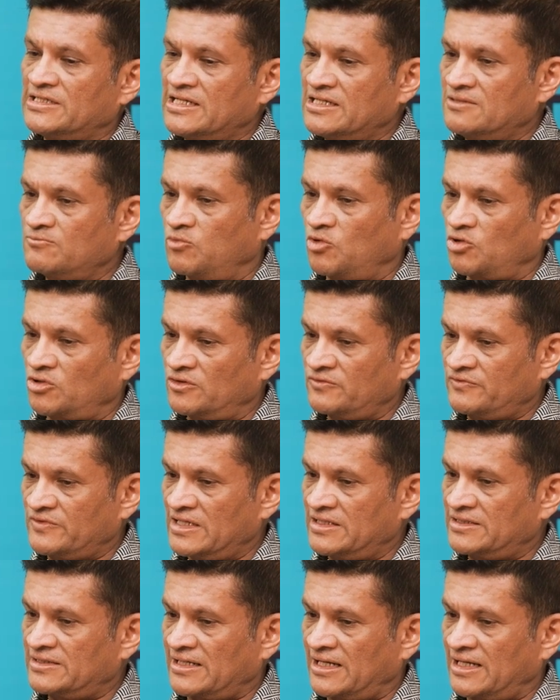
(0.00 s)
need more of
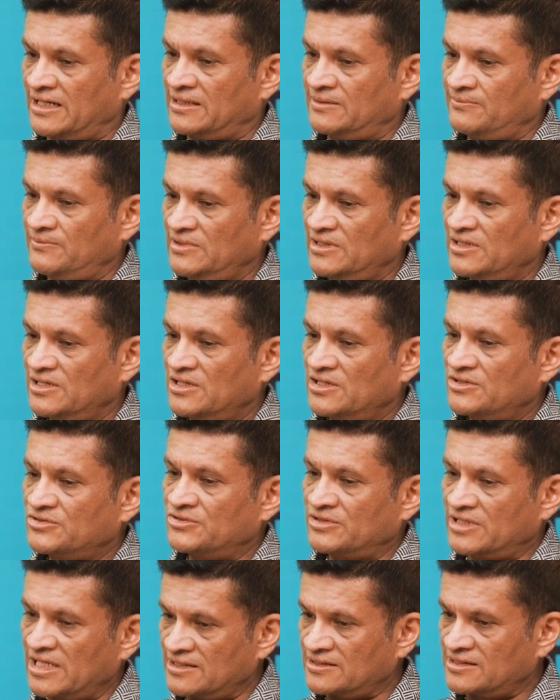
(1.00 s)
their time
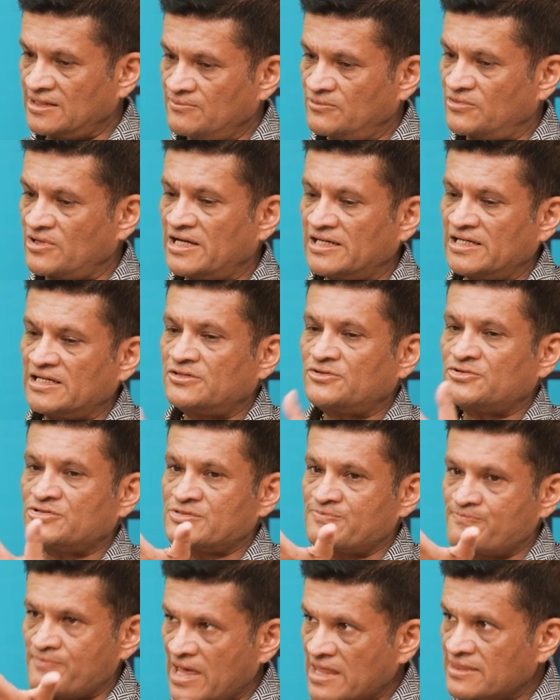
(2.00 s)
to get them ready to
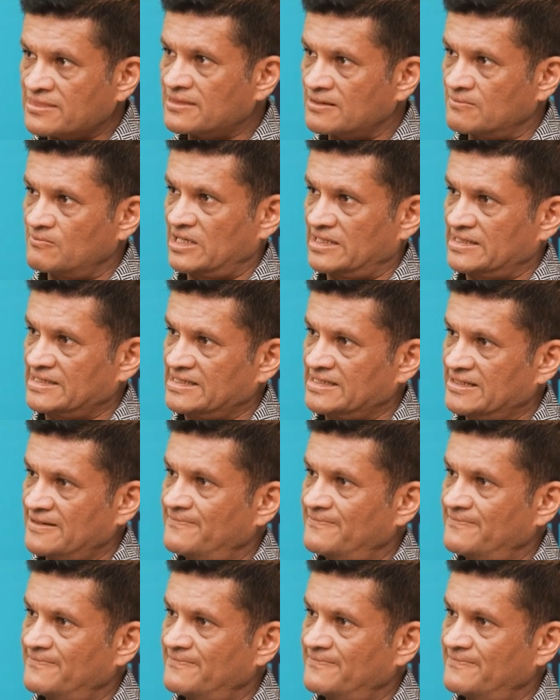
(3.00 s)
spend the money.